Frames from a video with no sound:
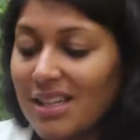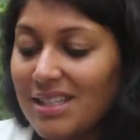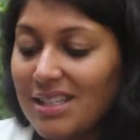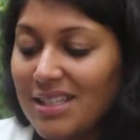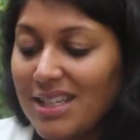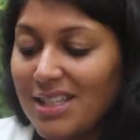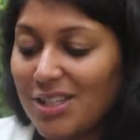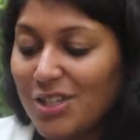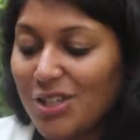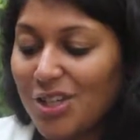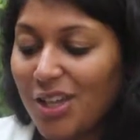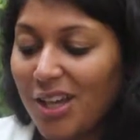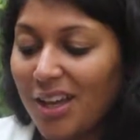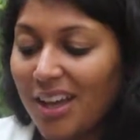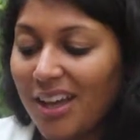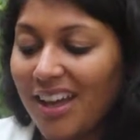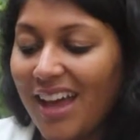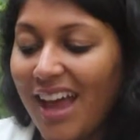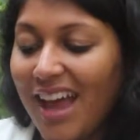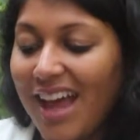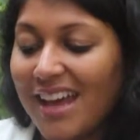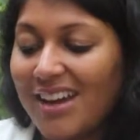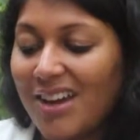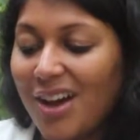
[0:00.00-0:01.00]
Nietzsche
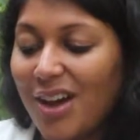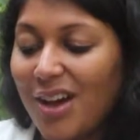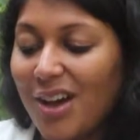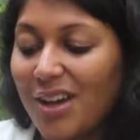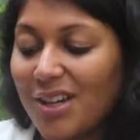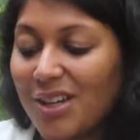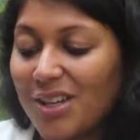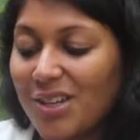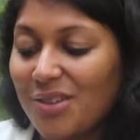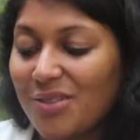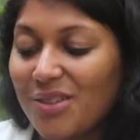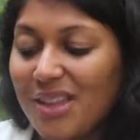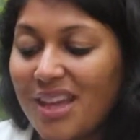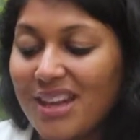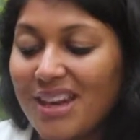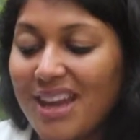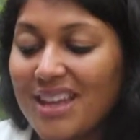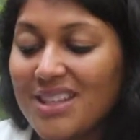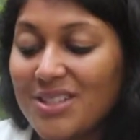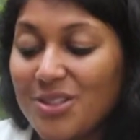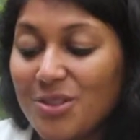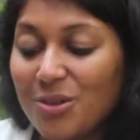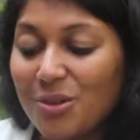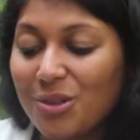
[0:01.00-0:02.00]
had argued that
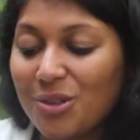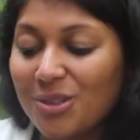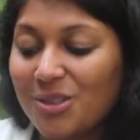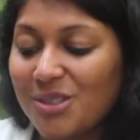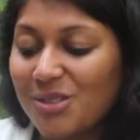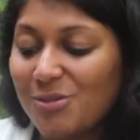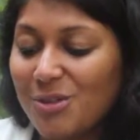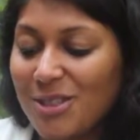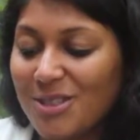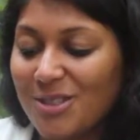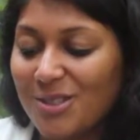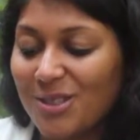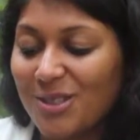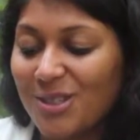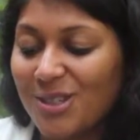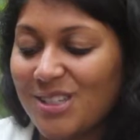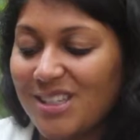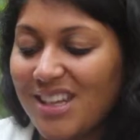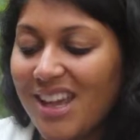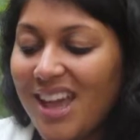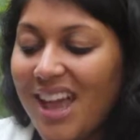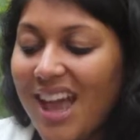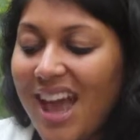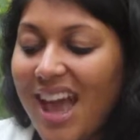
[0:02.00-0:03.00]
historical
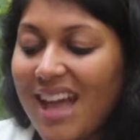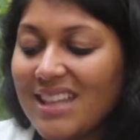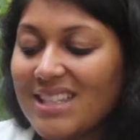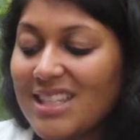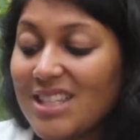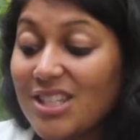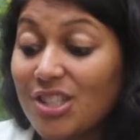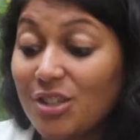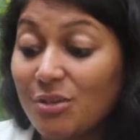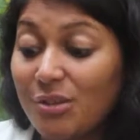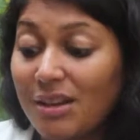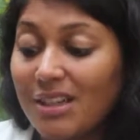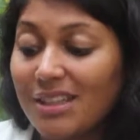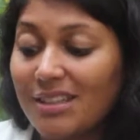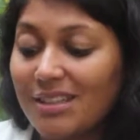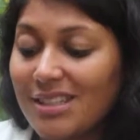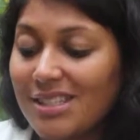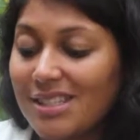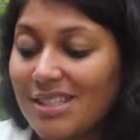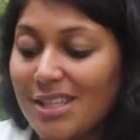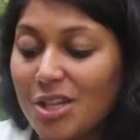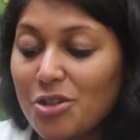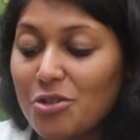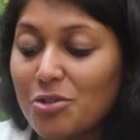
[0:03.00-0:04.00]
research had discredited
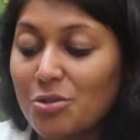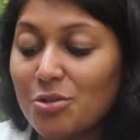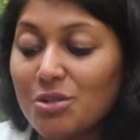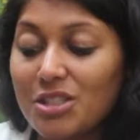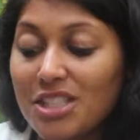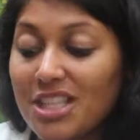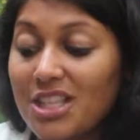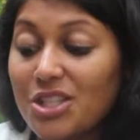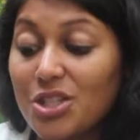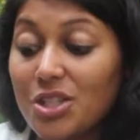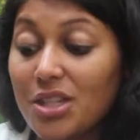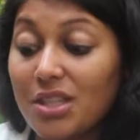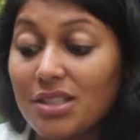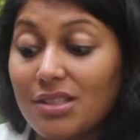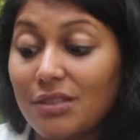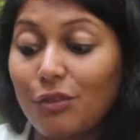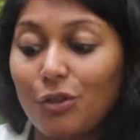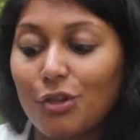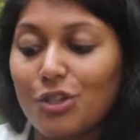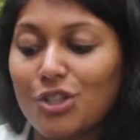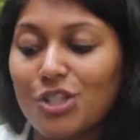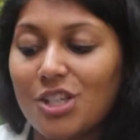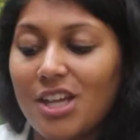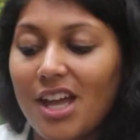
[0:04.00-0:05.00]
the central teachings of
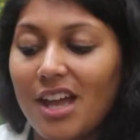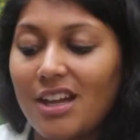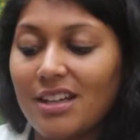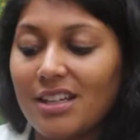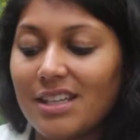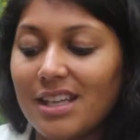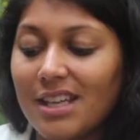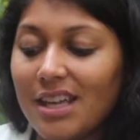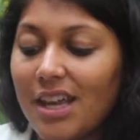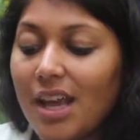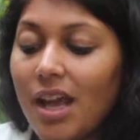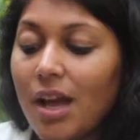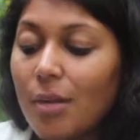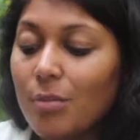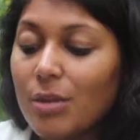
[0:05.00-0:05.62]
Christianity.